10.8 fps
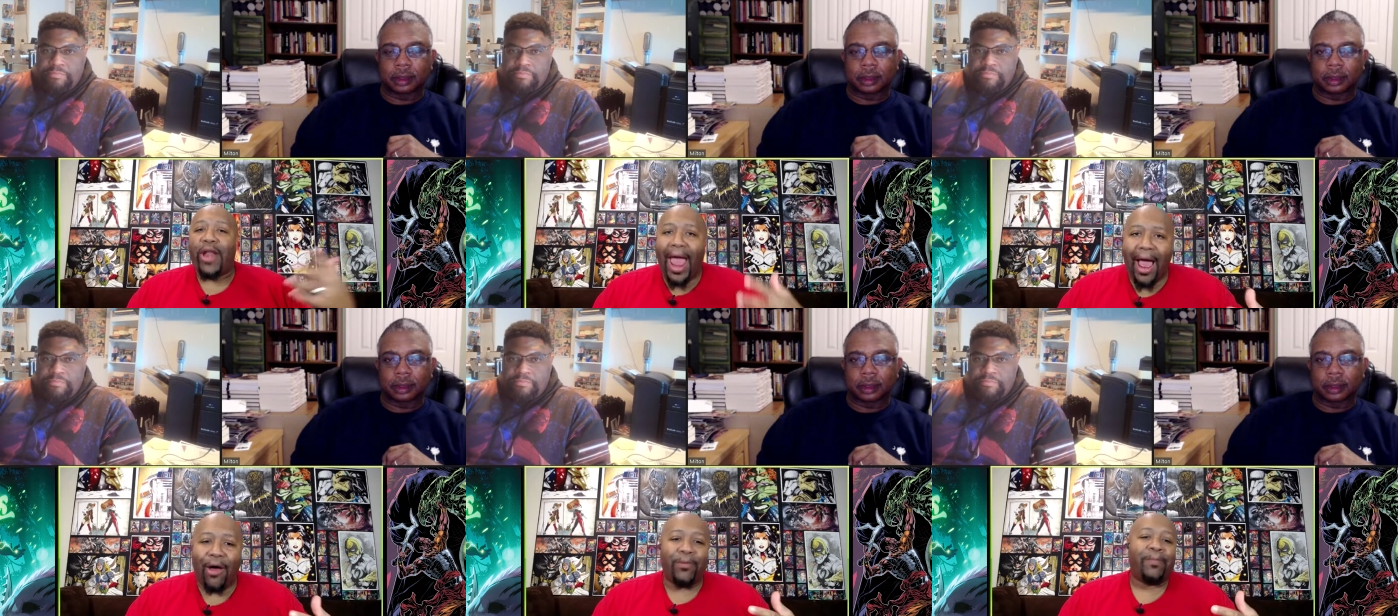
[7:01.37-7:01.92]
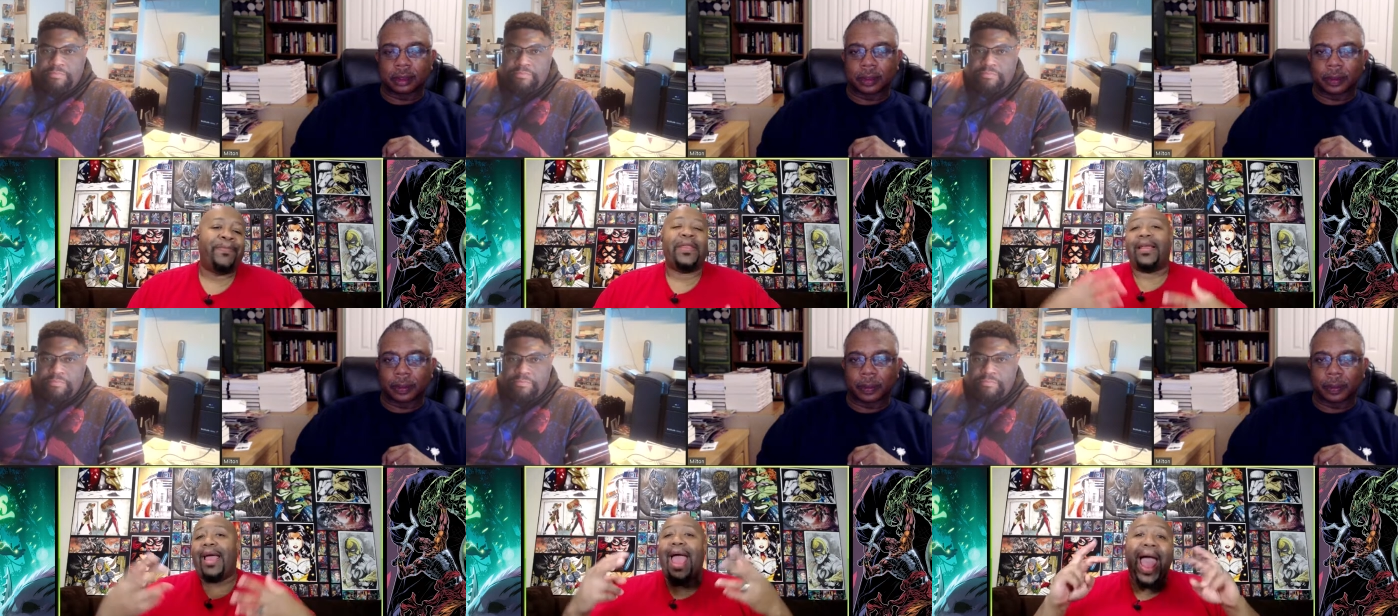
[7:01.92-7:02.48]
Speaker 1: out,
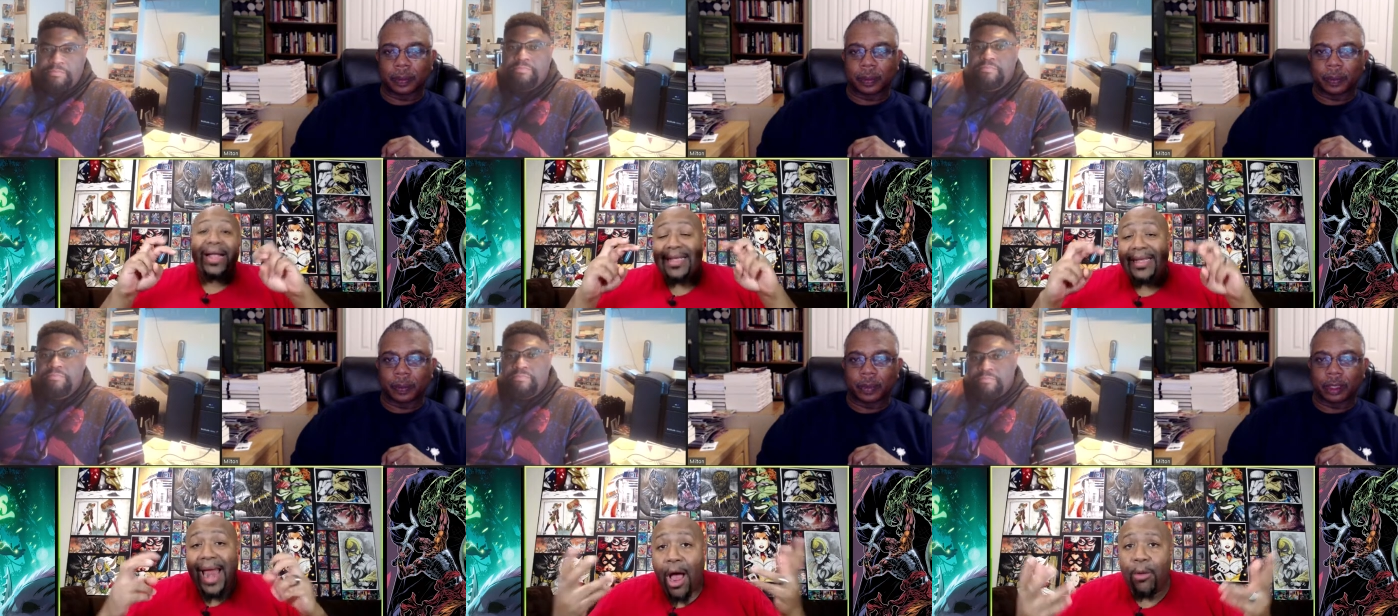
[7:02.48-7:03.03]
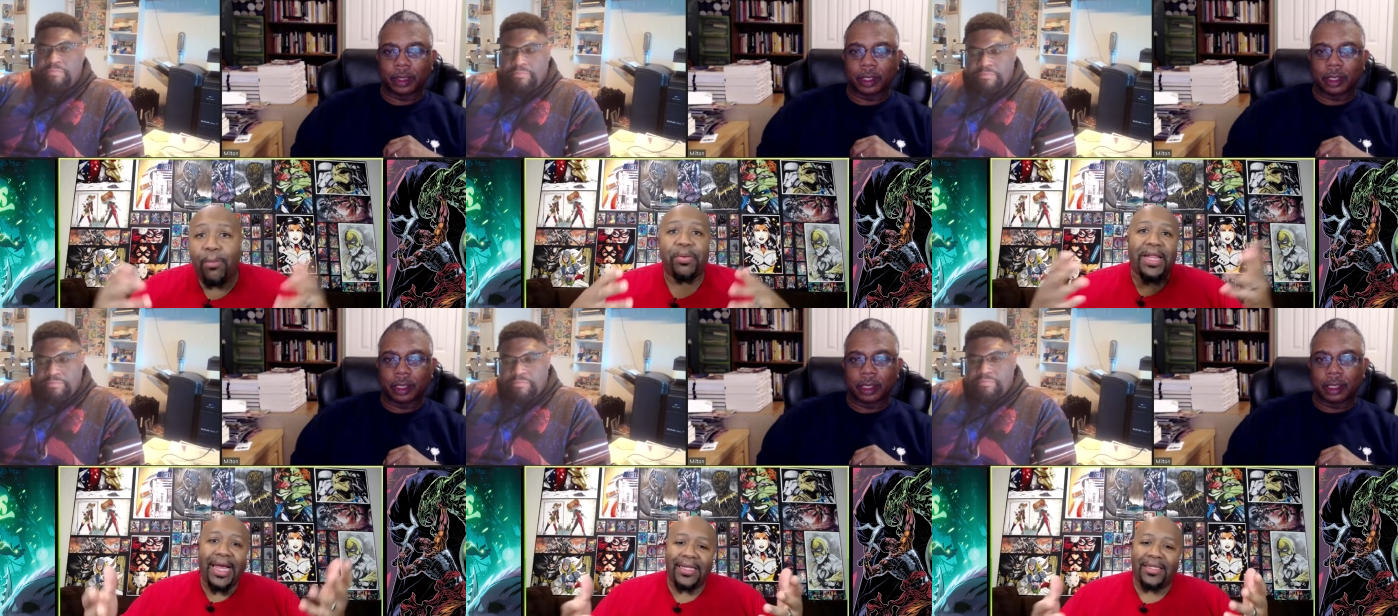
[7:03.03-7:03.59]
acted out,
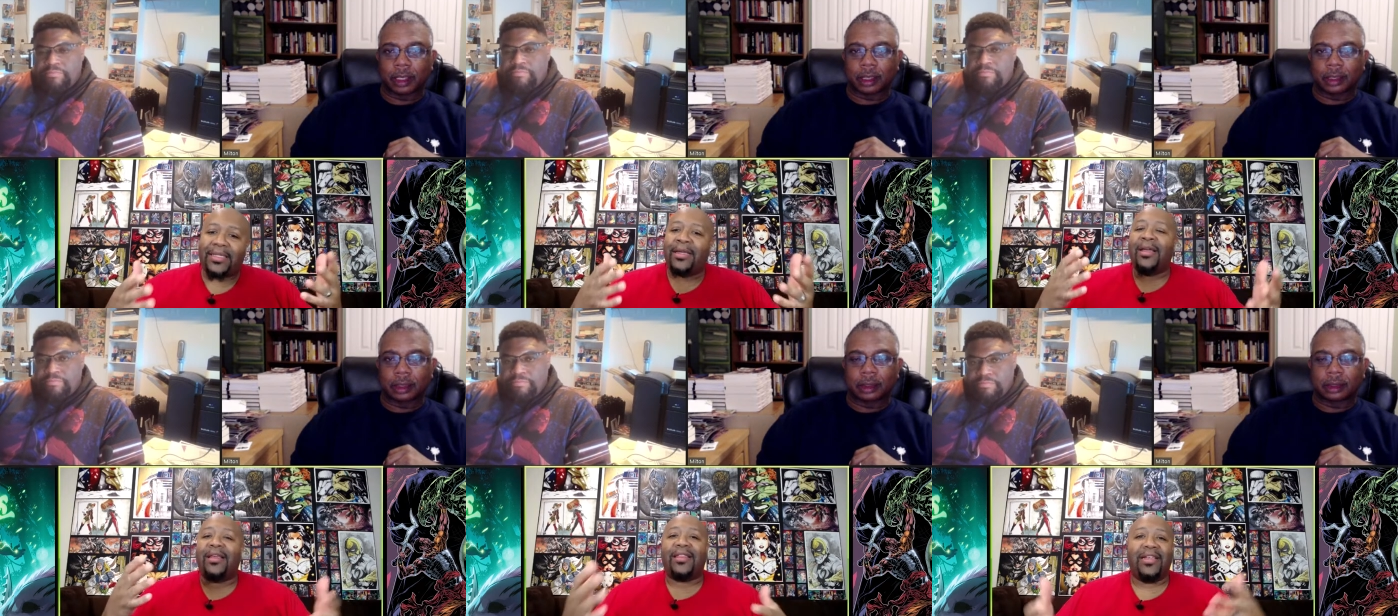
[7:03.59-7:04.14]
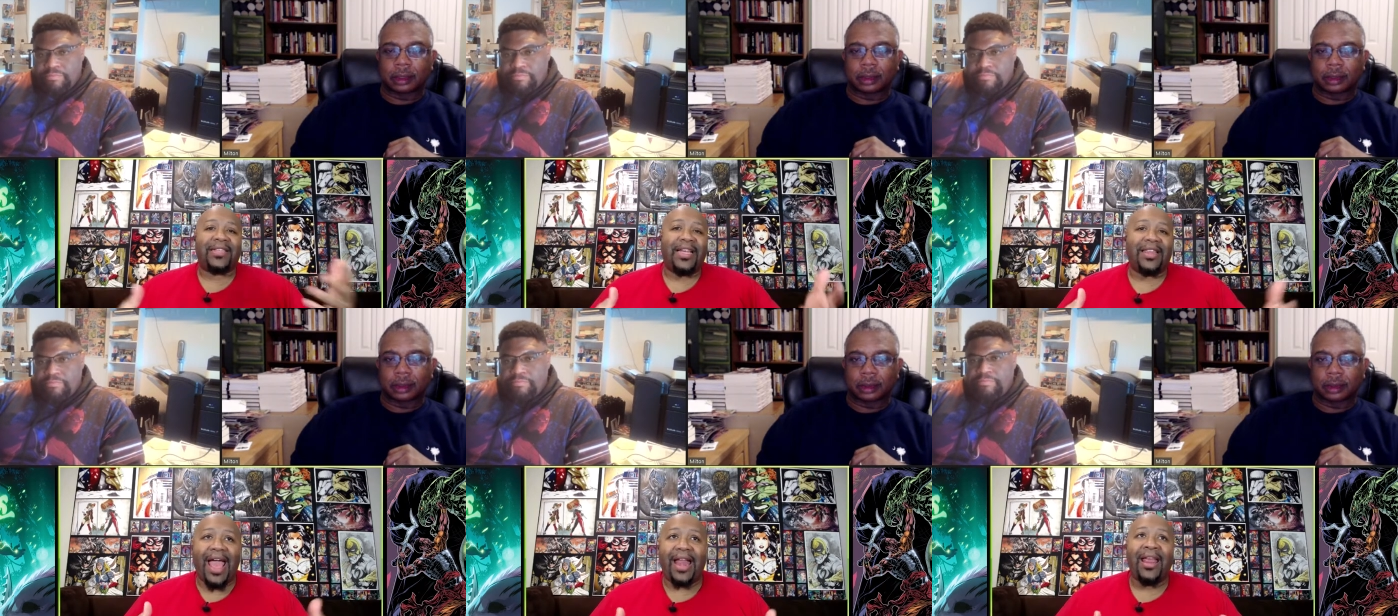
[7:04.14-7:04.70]
placed, things like
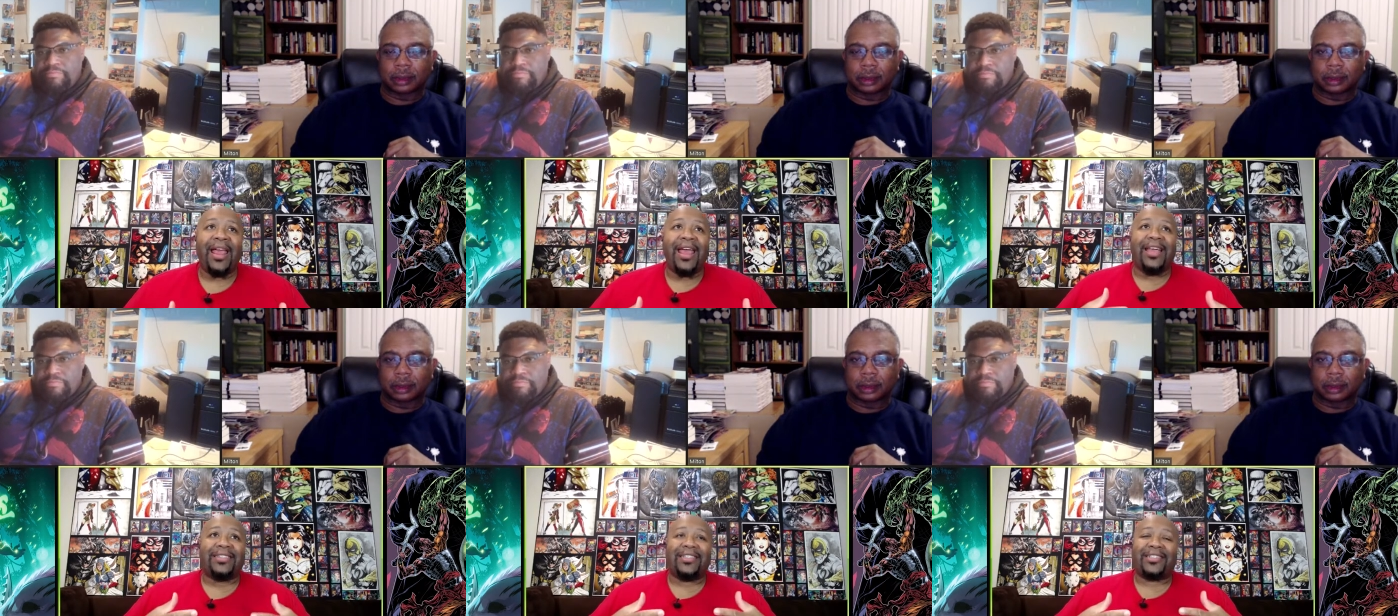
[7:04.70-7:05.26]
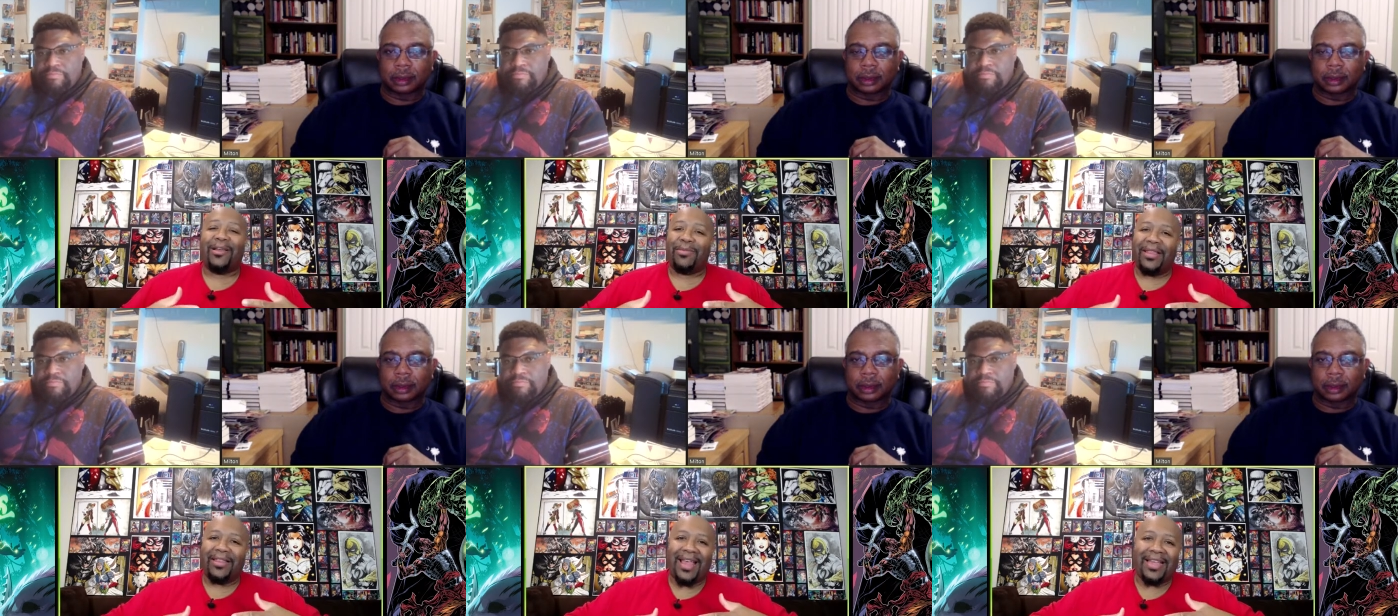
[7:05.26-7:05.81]
that? Is it
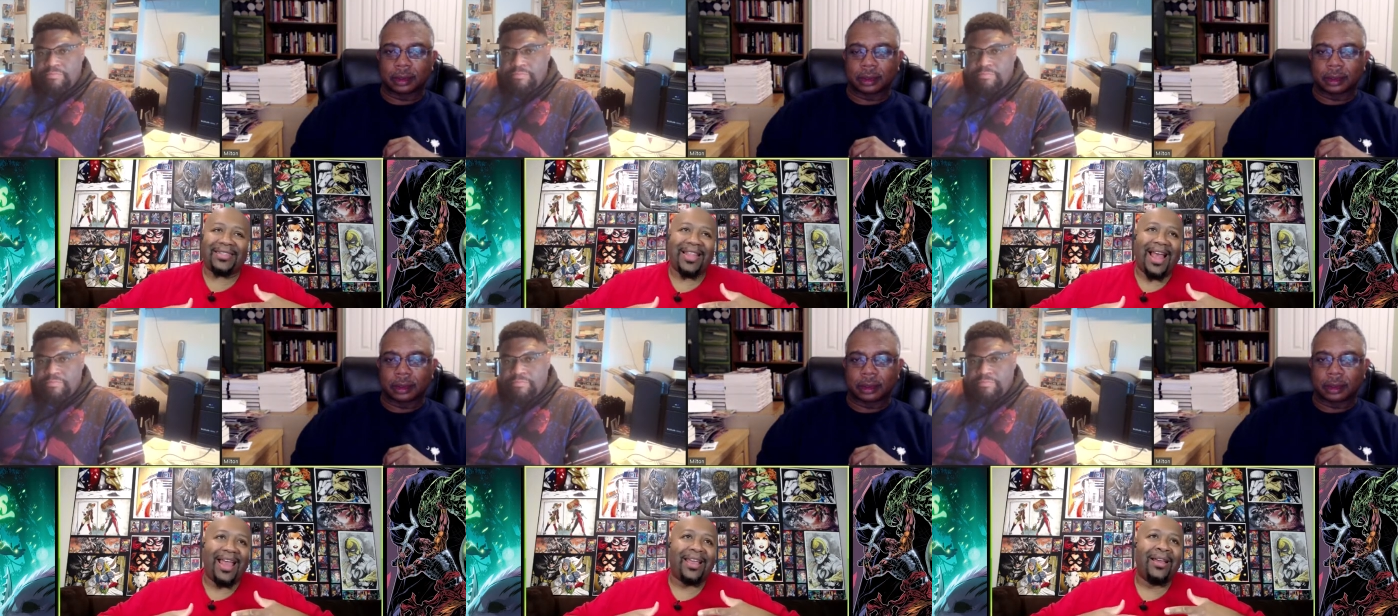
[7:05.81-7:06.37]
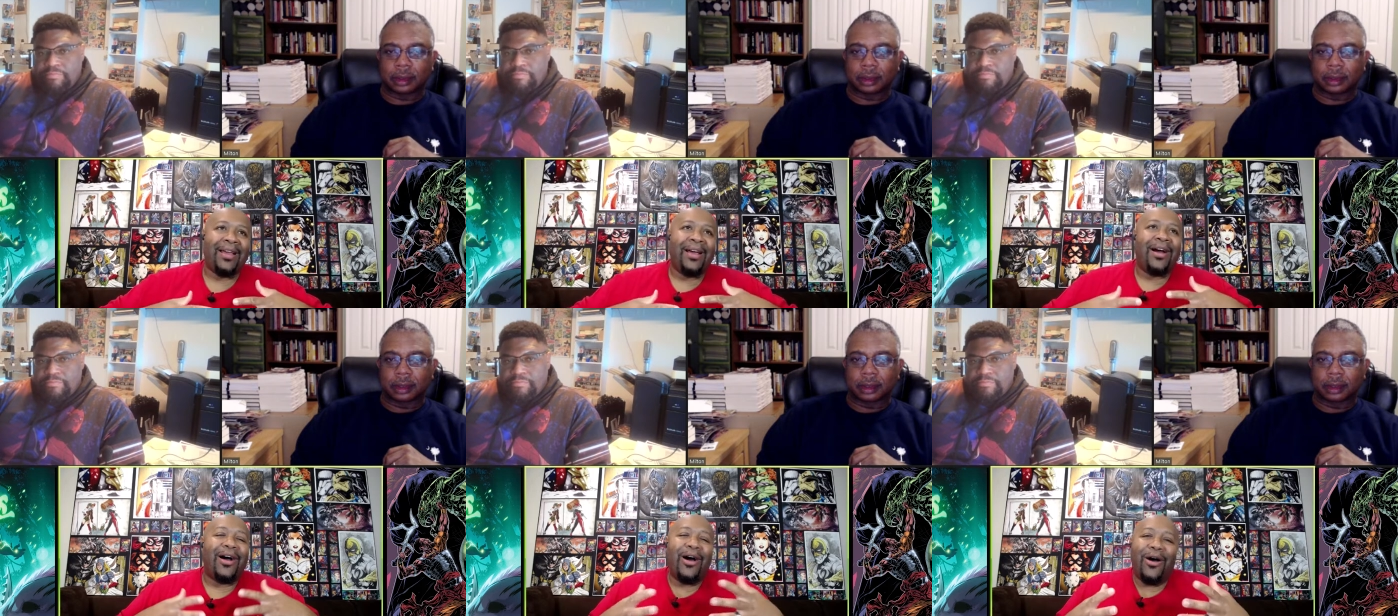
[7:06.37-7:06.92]
something that's like,
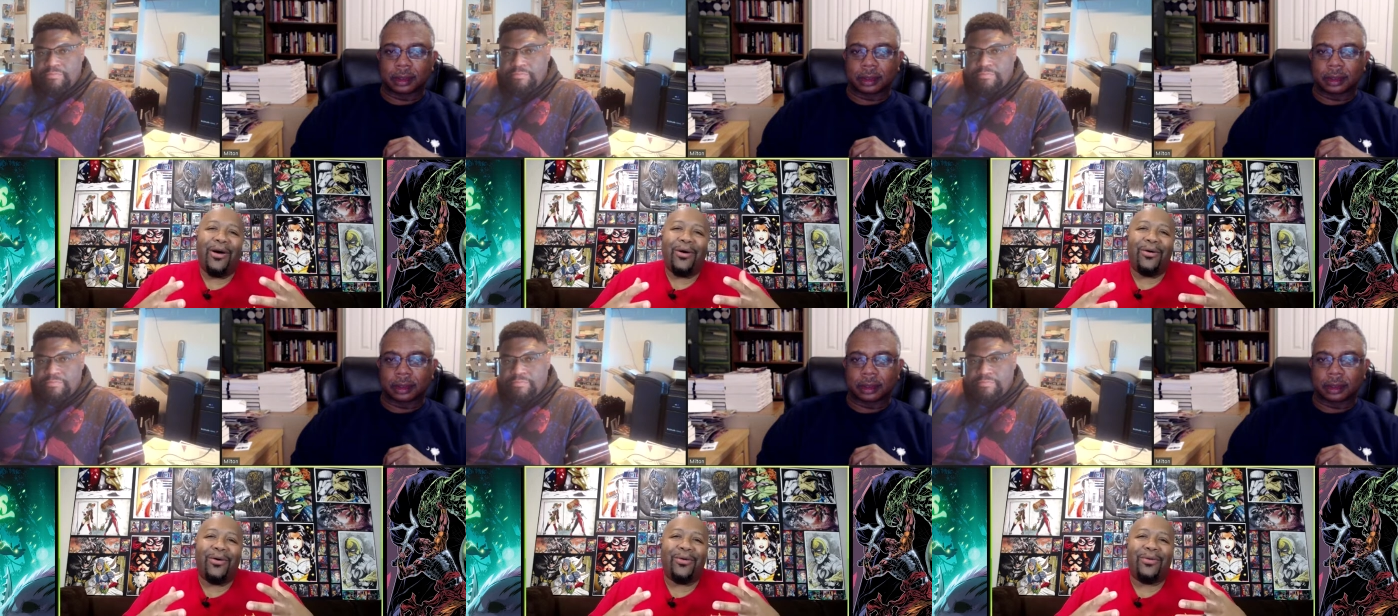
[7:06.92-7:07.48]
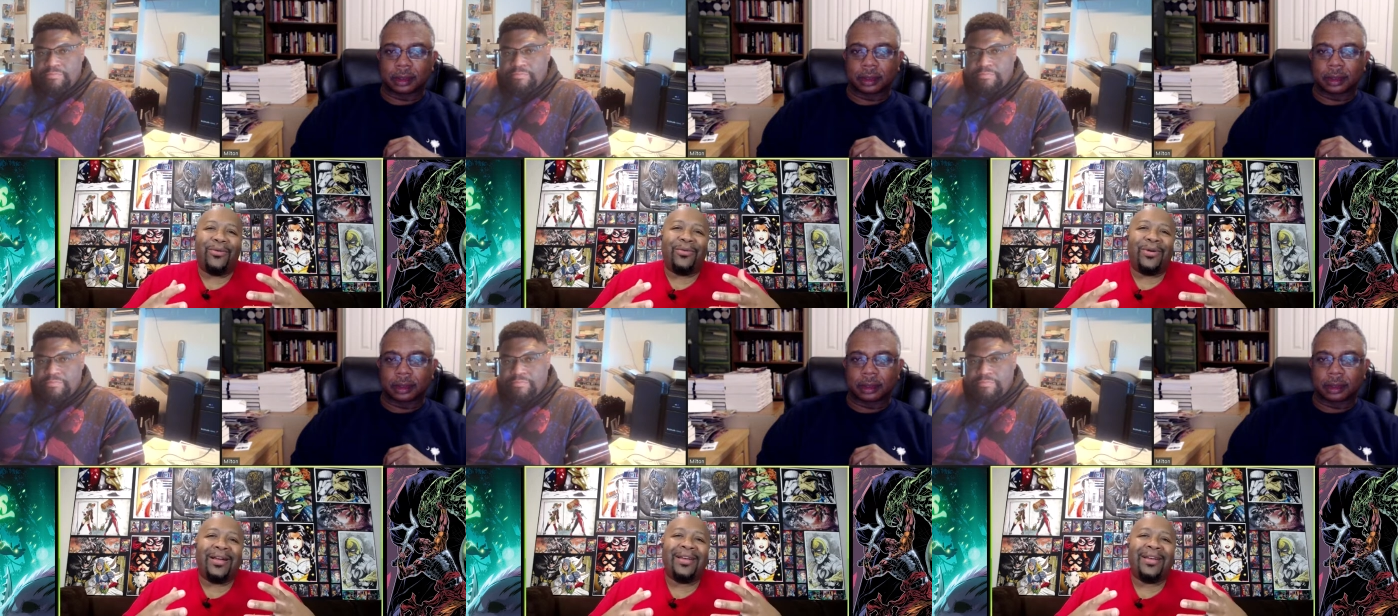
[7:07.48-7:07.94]
oh,